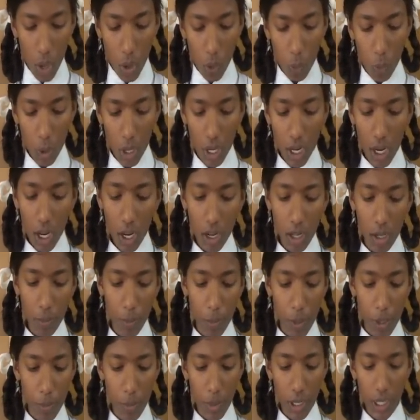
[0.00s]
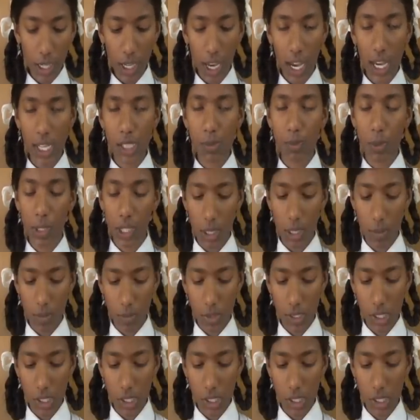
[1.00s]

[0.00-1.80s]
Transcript: When our republic has become